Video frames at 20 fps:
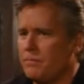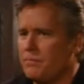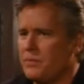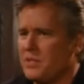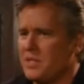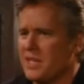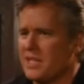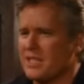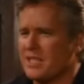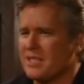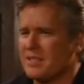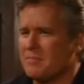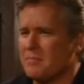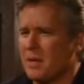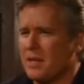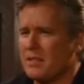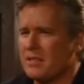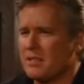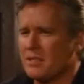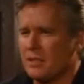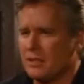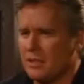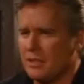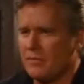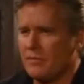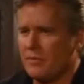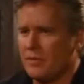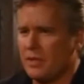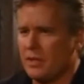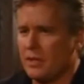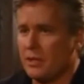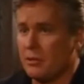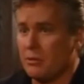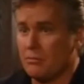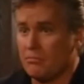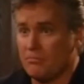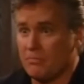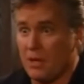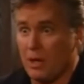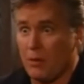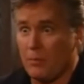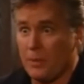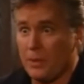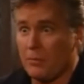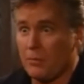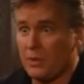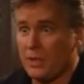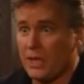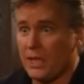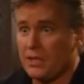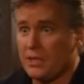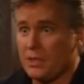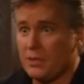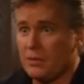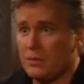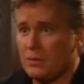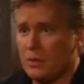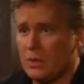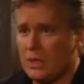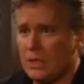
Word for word: six months to live thing, you're helping with that too?